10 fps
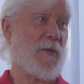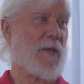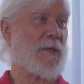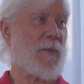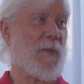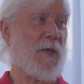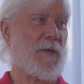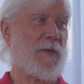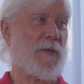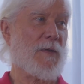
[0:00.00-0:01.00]
Try something
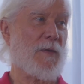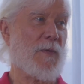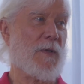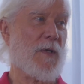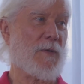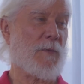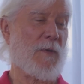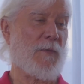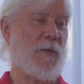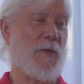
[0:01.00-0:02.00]
else. If it does
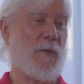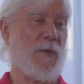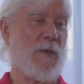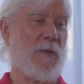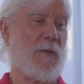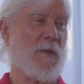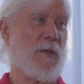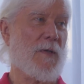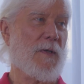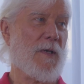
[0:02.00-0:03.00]
work for you, then
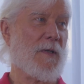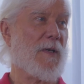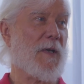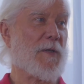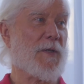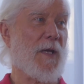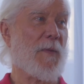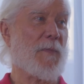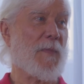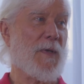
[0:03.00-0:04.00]
take the next
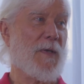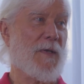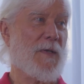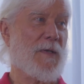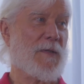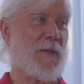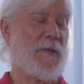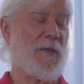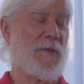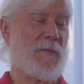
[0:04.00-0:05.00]
step. So
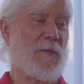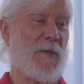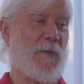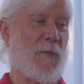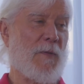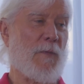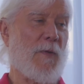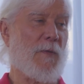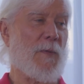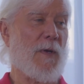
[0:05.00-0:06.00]
it doesn't really work for
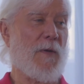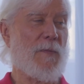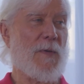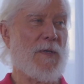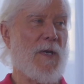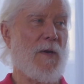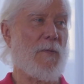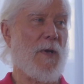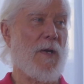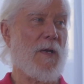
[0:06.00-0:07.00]
everybody. Everybody's not
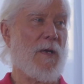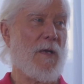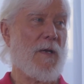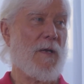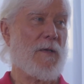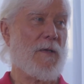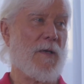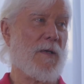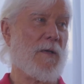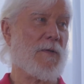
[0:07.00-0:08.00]
ready to
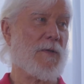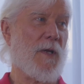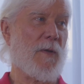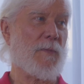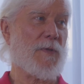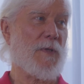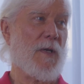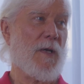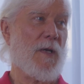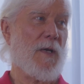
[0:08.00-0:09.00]
take those steps.
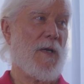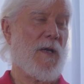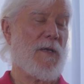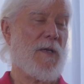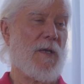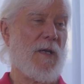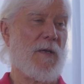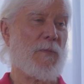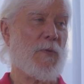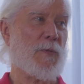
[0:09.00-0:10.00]
And you
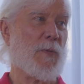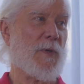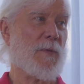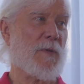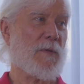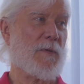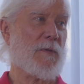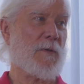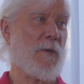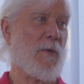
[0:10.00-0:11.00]
can't push people
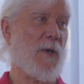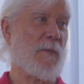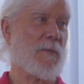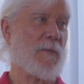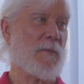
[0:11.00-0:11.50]
to grow up.